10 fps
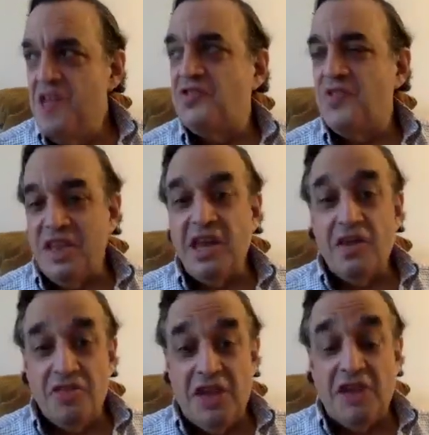thinking
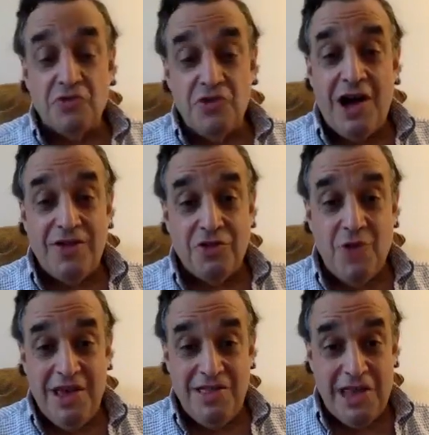things are not the
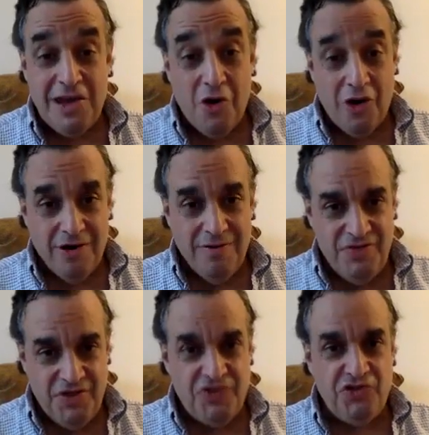way they are.
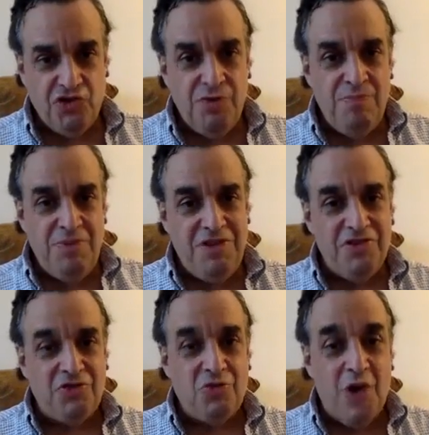This shouldn't be
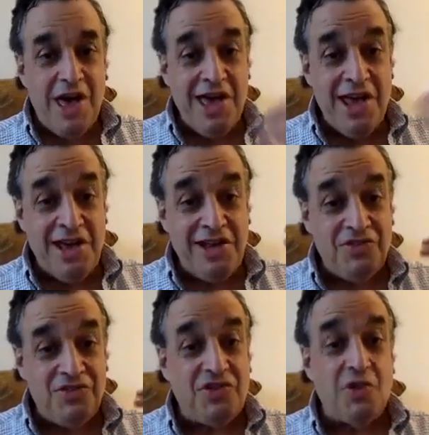this way,
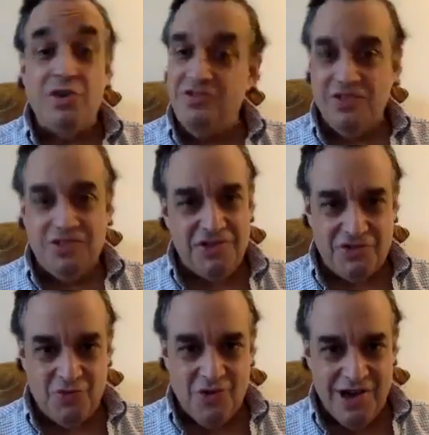so it isn't
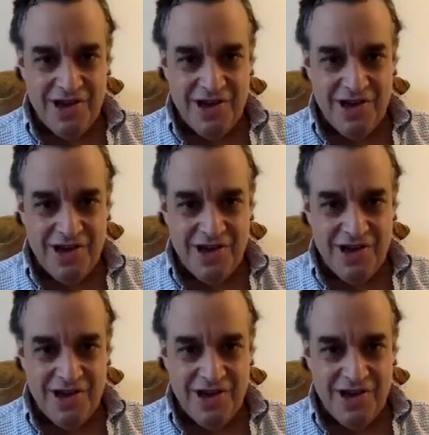this way.